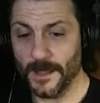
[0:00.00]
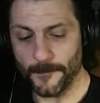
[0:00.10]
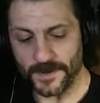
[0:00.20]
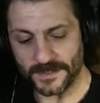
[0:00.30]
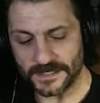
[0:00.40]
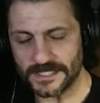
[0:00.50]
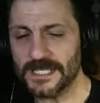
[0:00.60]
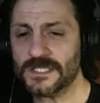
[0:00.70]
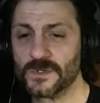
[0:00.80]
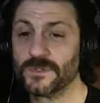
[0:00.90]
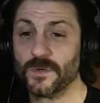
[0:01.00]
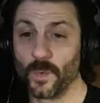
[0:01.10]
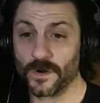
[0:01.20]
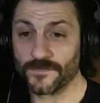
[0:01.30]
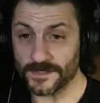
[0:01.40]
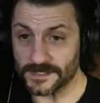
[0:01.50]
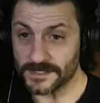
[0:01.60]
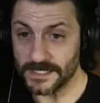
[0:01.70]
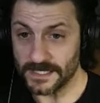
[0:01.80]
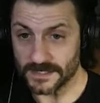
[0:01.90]
but the scenes only work for the
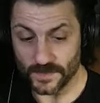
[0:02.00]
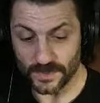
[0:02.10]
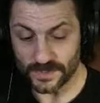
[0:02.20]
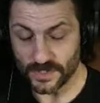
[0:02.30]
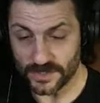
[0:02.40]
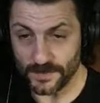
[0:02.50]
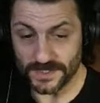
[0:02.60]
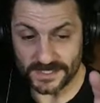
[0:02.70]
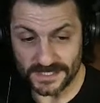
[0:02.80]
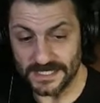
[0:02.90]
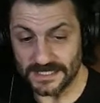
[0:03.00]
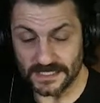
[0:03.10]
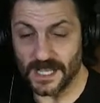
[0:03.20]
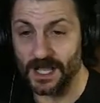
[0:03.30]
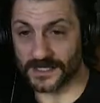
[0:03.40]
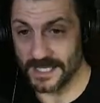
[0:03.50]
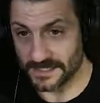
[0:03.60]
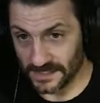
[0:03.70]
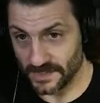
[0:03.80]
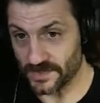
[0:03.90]
scenes. When you start to put the scenes in
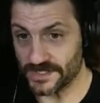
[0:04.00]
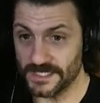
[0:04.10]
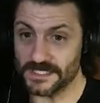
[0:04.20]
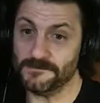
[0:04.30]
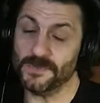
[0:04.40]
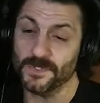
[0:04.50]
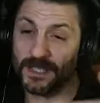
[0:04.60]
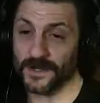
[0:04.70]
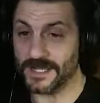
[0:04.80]
context of the other scenes and building out a